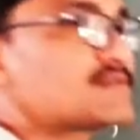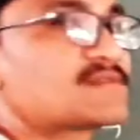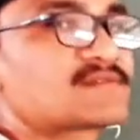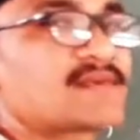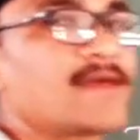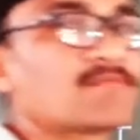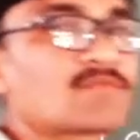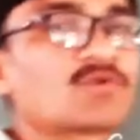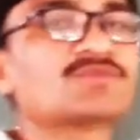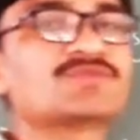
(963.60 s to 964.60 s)

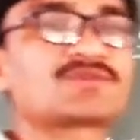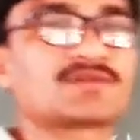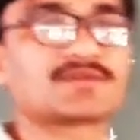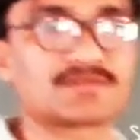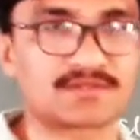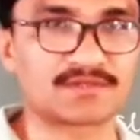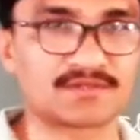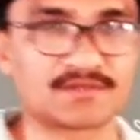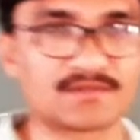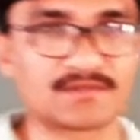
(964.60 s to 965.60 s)
same, constant,
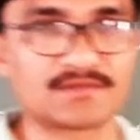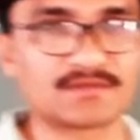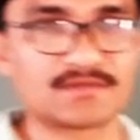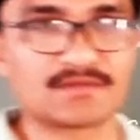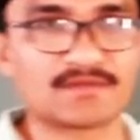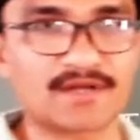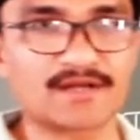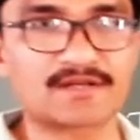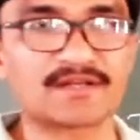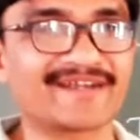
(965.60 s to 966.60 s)

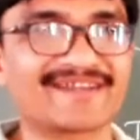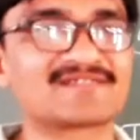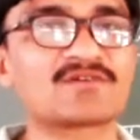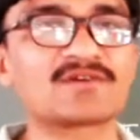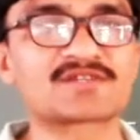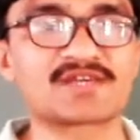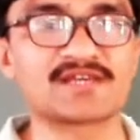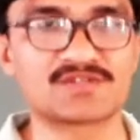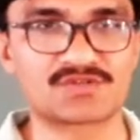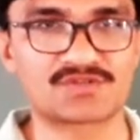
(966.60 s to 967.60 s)
right? It is not
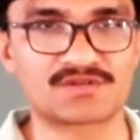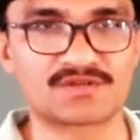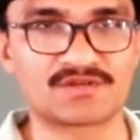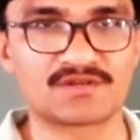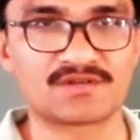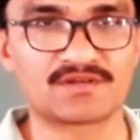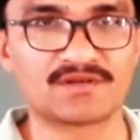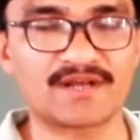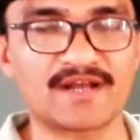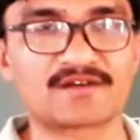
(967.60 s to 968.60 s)

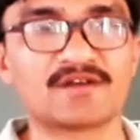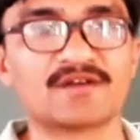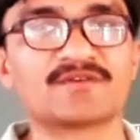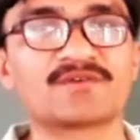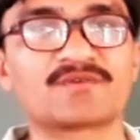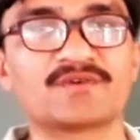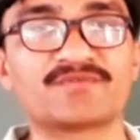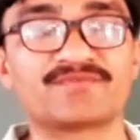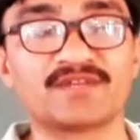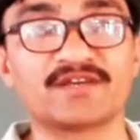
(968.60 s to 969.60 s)
change, right? Due to
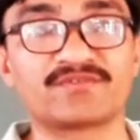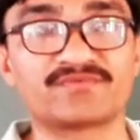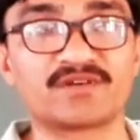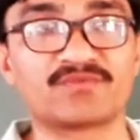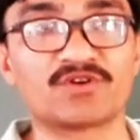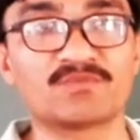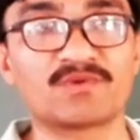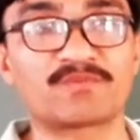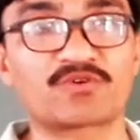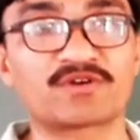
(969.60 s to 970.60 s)
if the volume
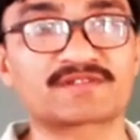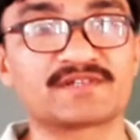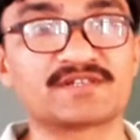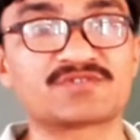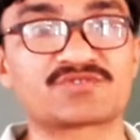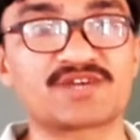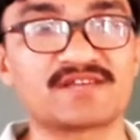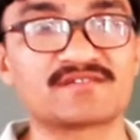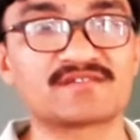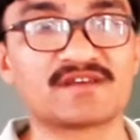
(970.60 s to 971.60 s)
of production is
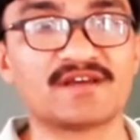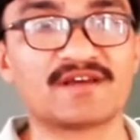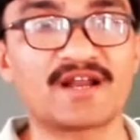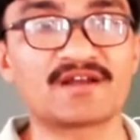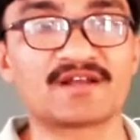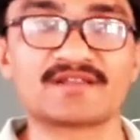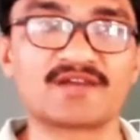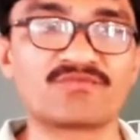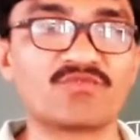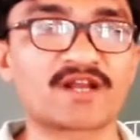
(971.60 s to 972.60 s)
changed, right,
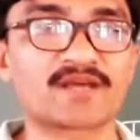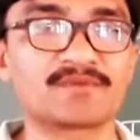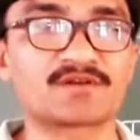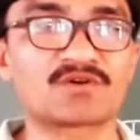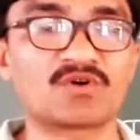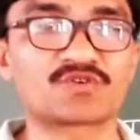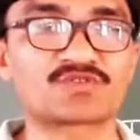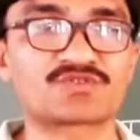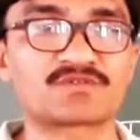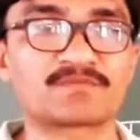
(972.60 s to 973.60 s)
then variable
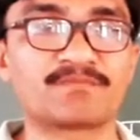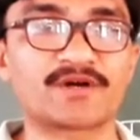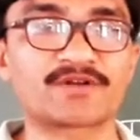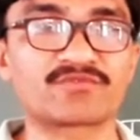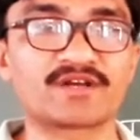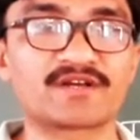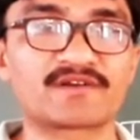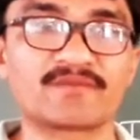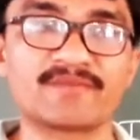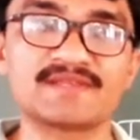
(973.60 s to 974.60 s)
cost per
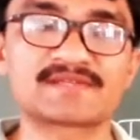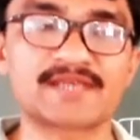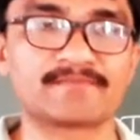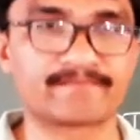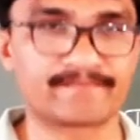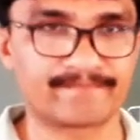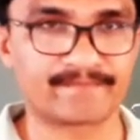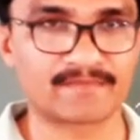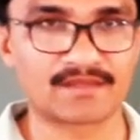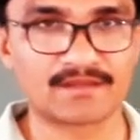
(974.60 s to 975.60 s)
unit remains same,
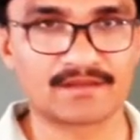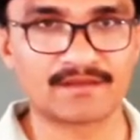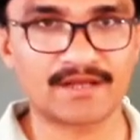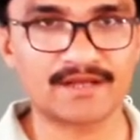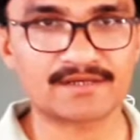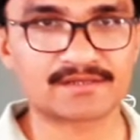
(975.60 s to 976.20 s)
right?